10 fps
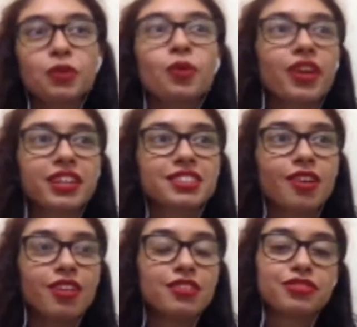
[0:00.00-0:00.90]
works
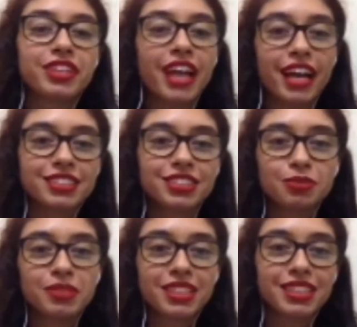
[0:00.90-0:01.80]
only for Dexter
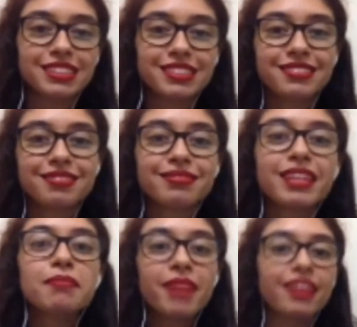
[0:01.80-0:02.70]
because they
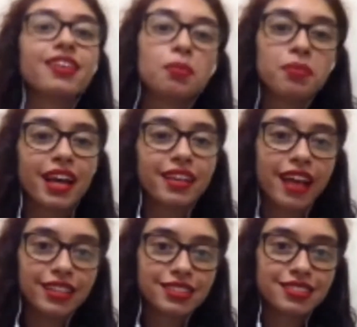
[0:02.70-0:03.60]
made up like
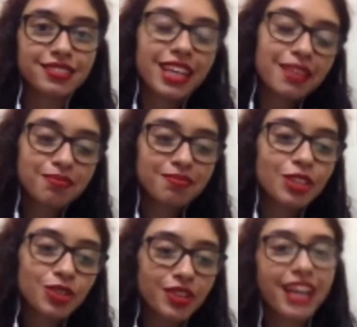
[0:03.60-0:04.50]
that. They
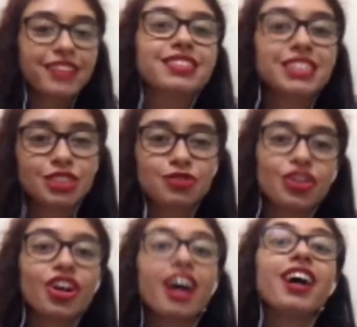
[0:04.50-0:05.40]
create these
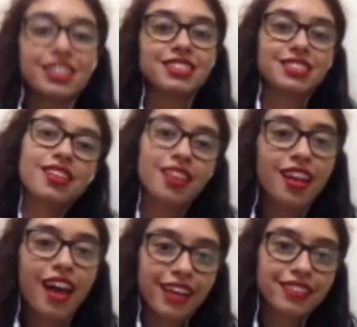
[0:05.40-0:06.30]
for us
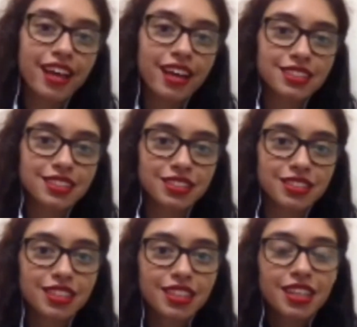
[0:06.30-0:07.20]
like Dexter.
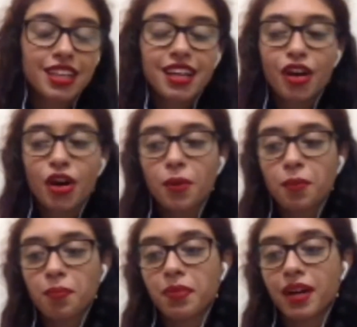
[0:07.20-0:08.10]

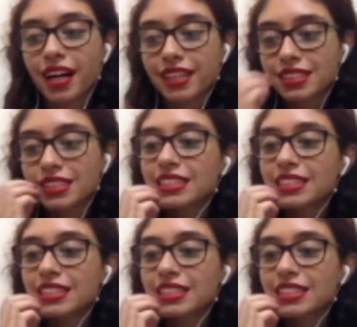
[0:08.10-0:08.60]
But